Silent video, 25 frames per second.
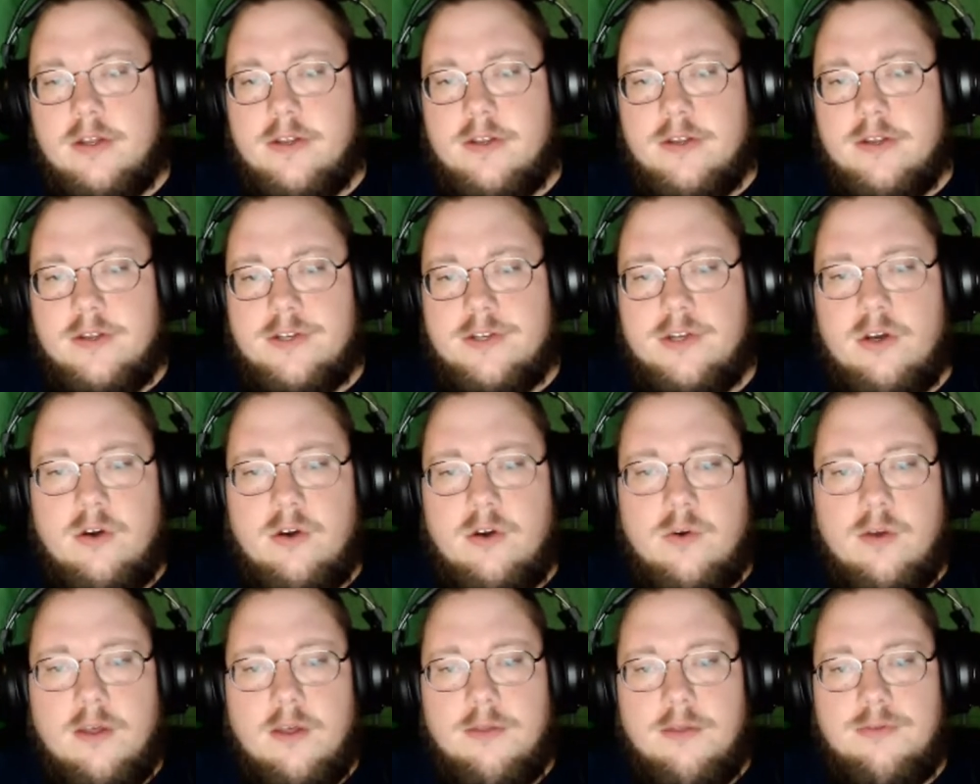
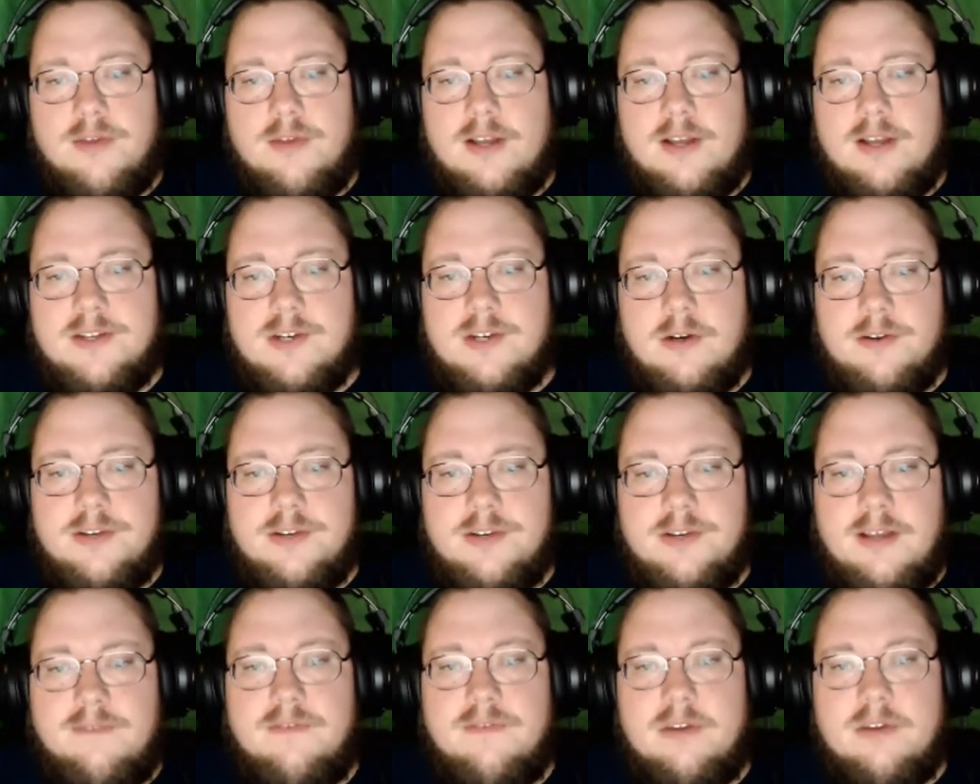So that's our
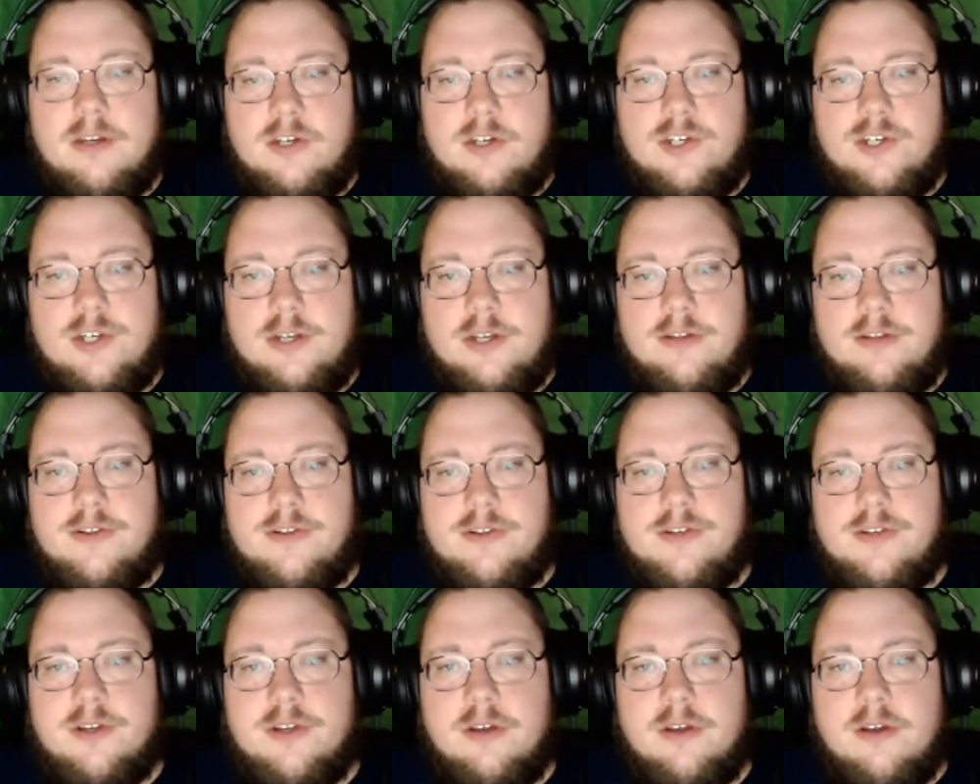
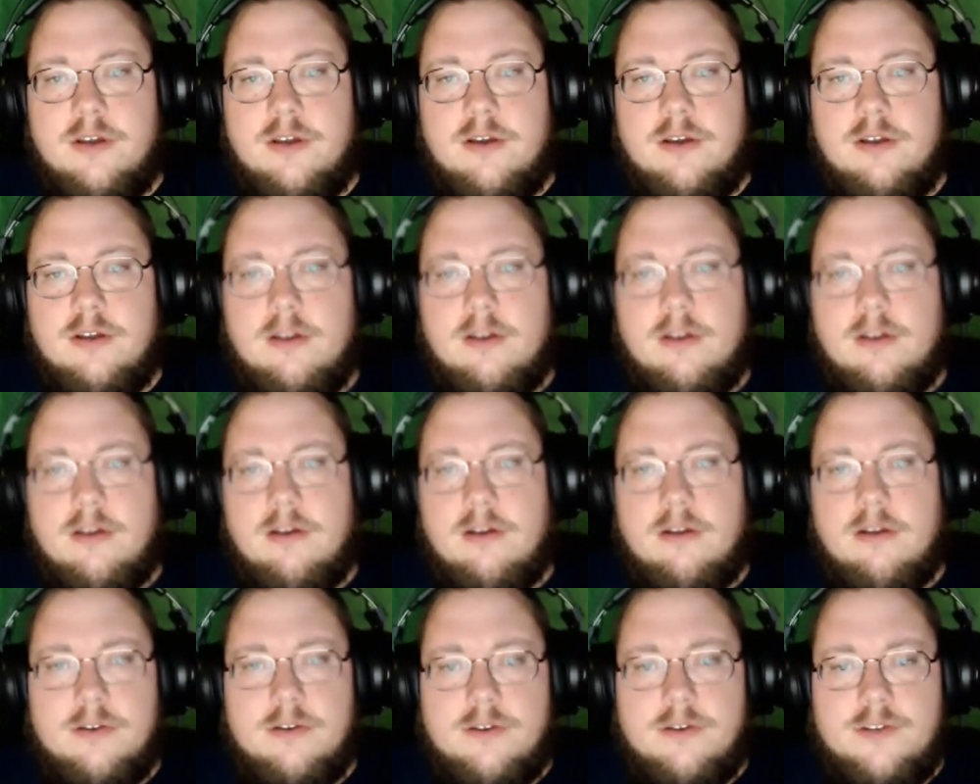definitions
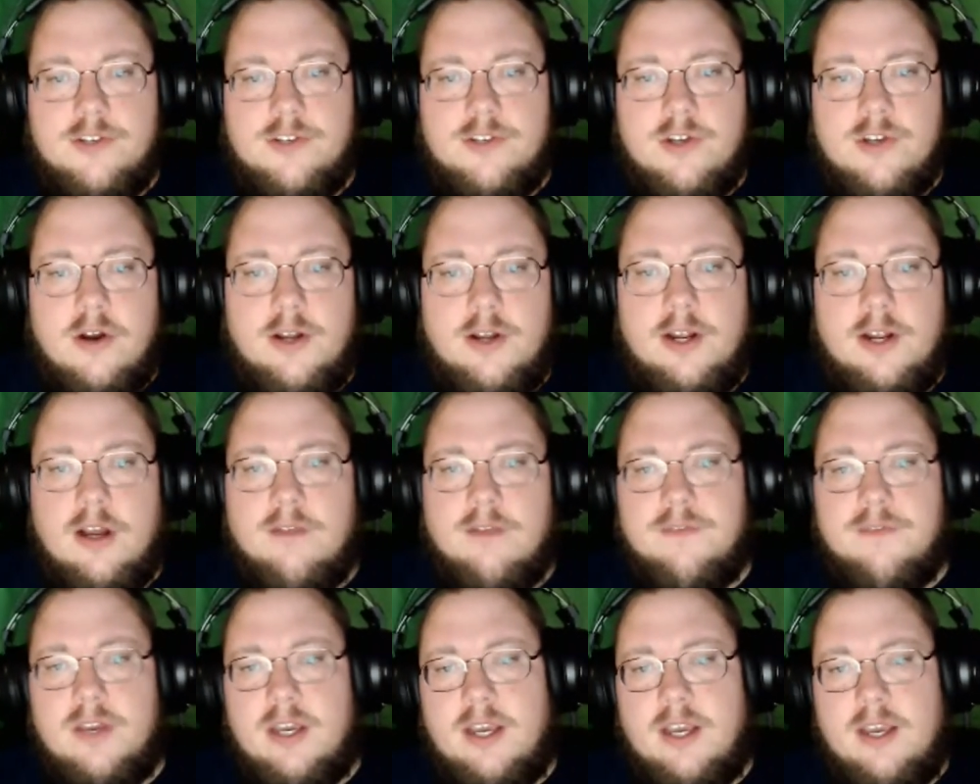starting
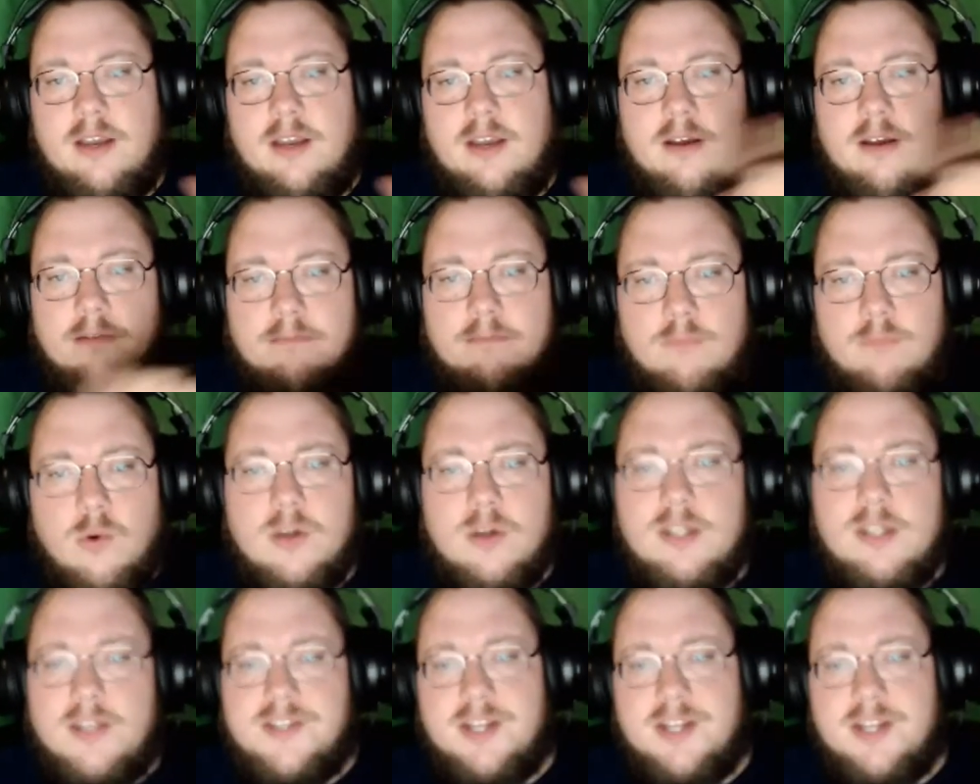off more
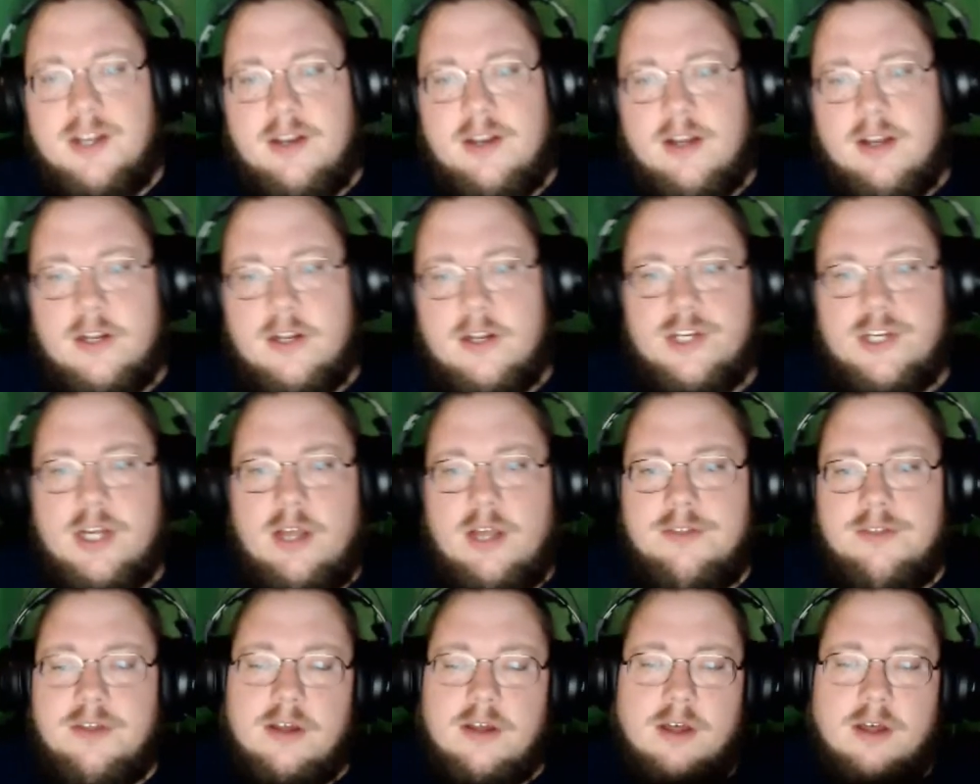or less in a
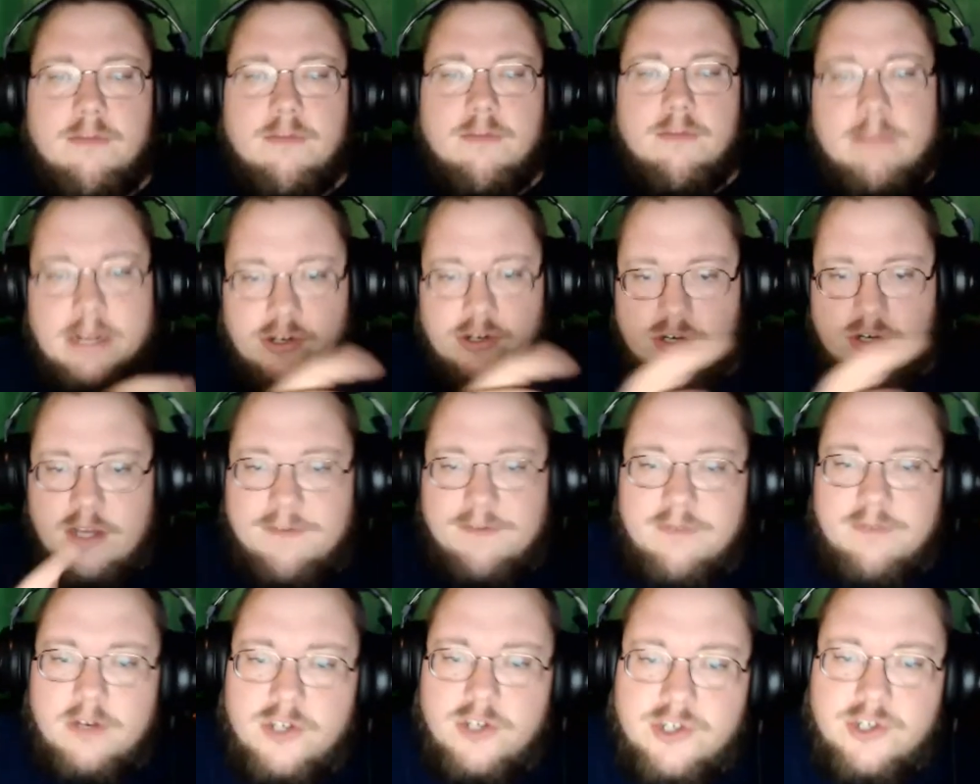nutshell, the other major
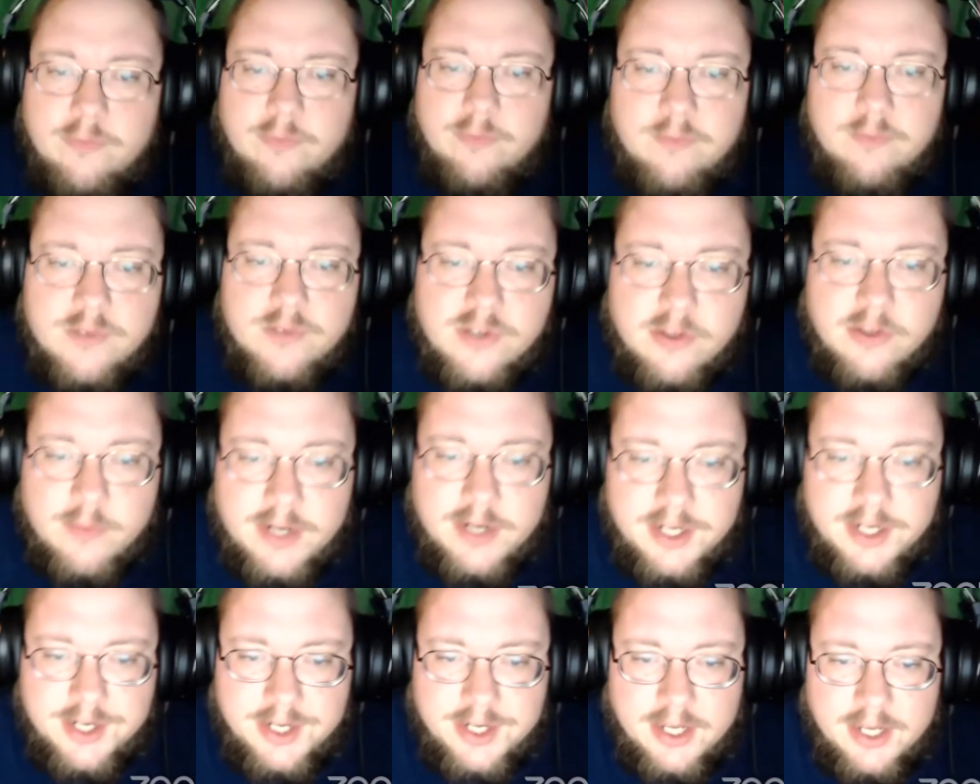definitions that we
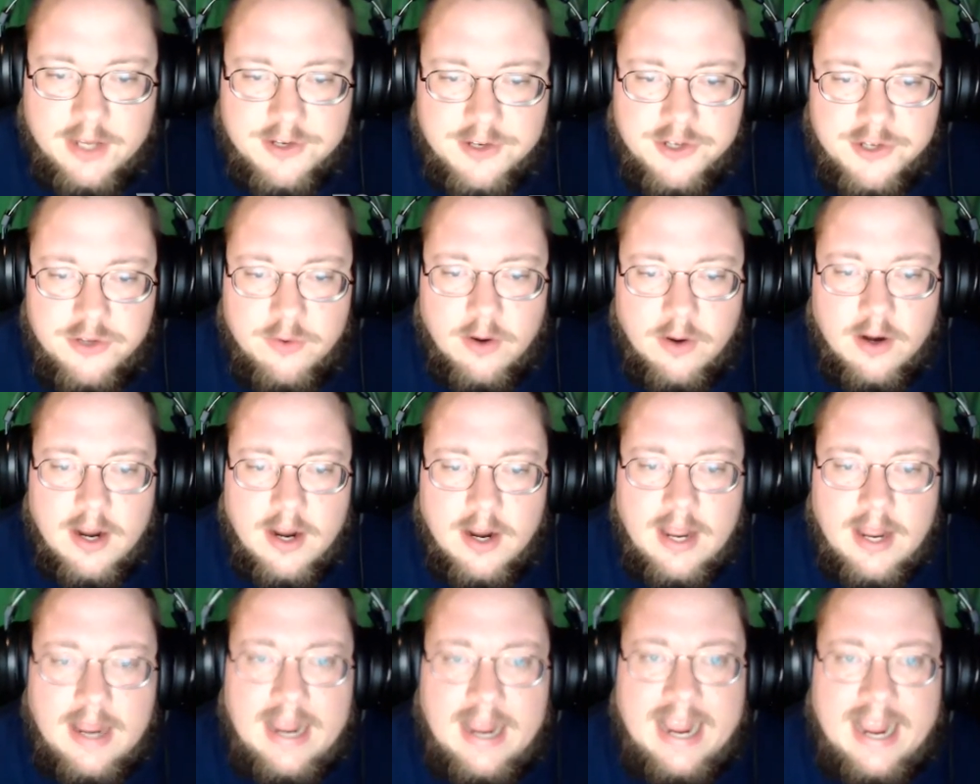need to get to
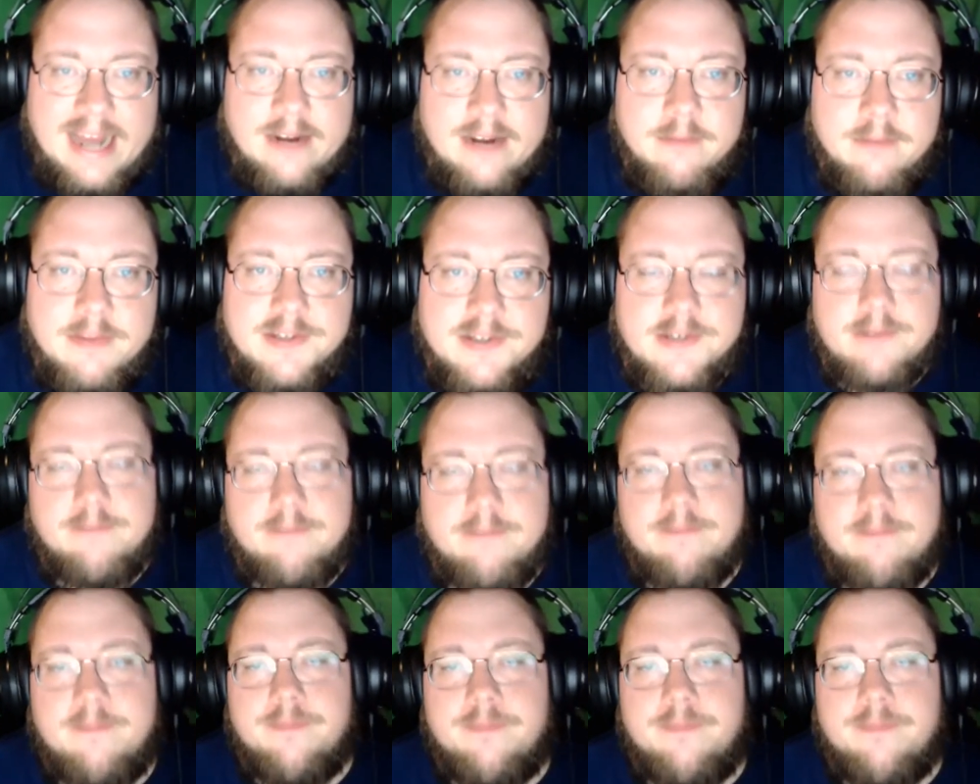are animism.